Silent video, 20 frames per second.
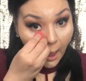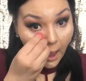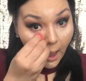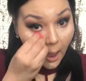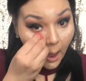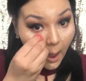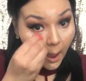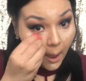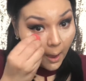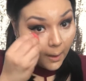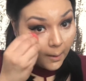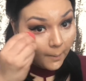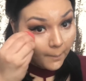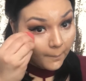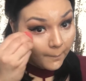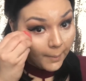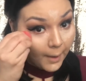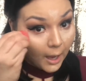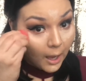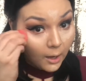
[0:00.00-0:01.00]

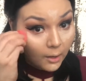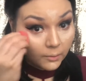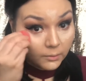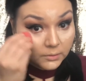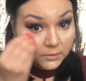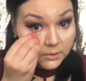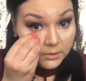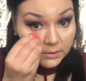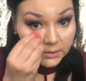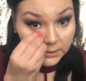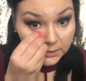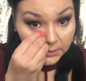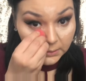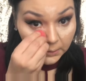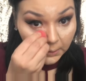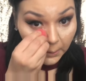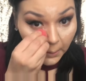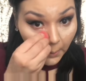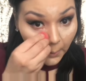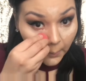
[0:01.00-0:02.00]
and pound
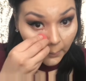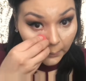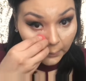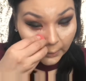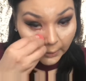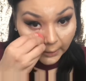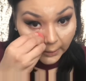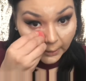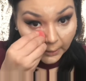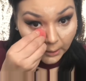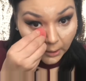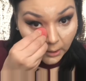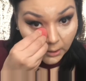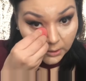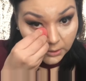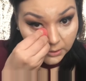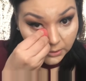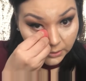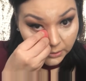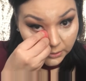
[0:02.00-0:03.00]
slowly
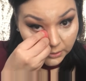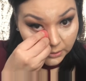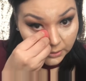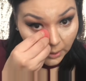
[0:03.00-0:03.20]
because you